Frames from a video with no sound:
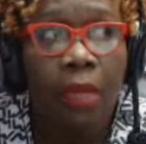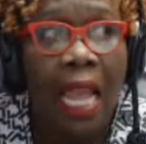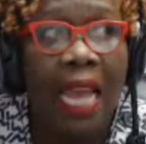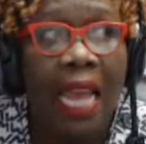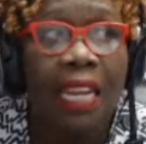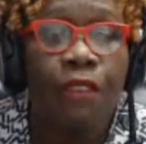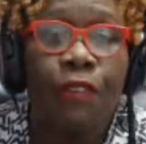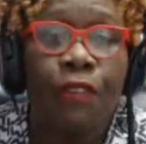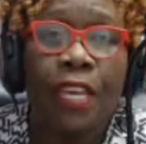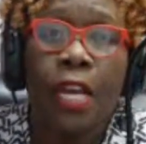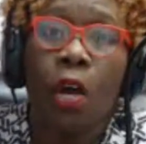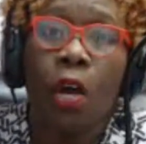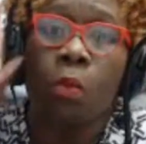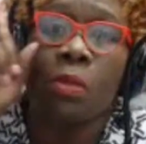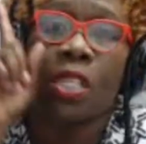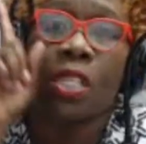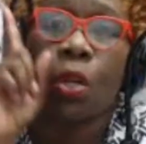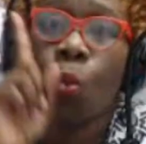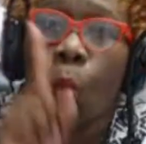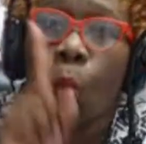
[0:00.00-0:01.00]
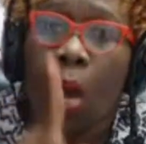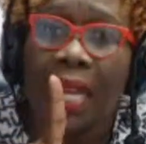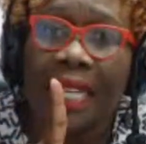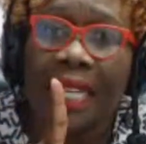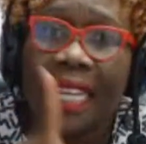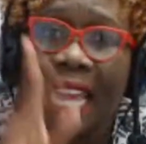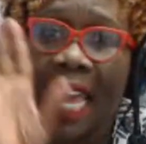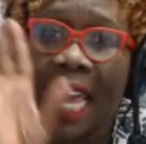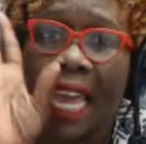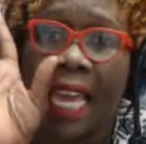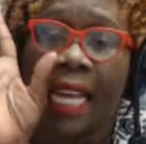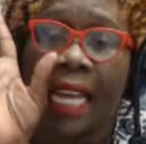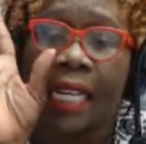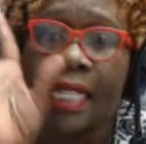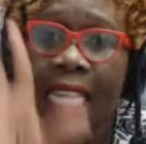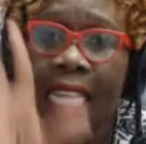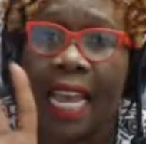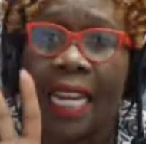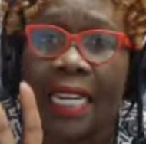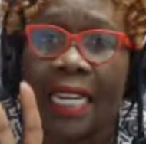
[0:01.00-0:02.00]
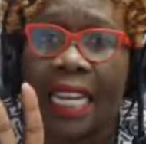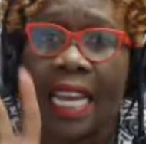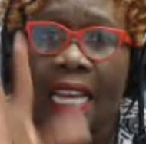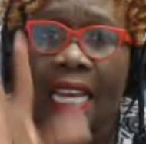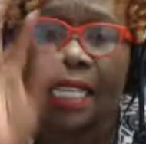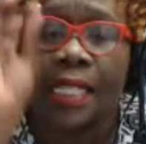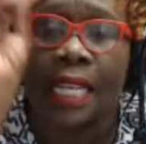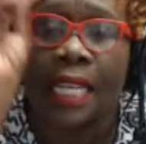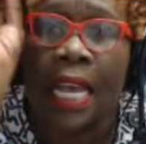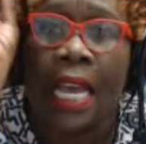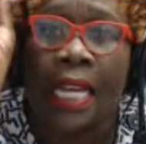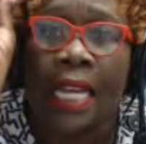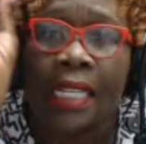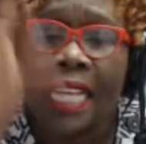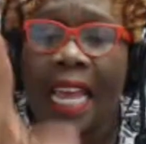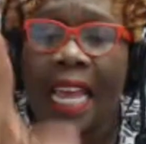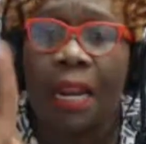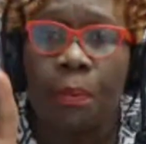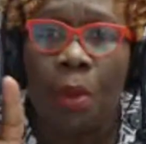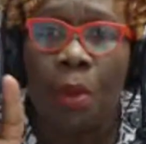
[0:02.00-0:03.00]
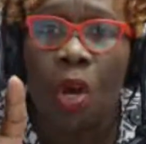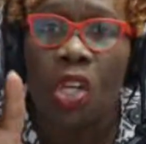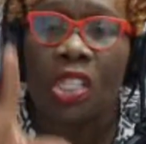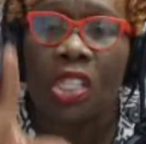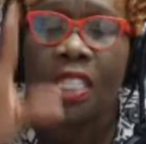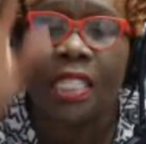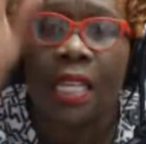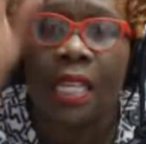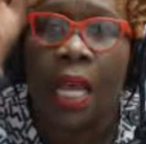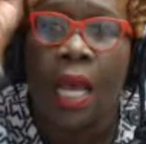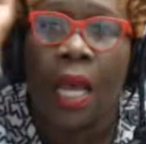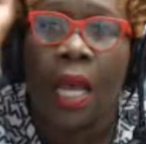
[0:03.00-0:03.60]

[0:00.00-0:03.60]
And if he comes in 1 day, 10 days, 10 months,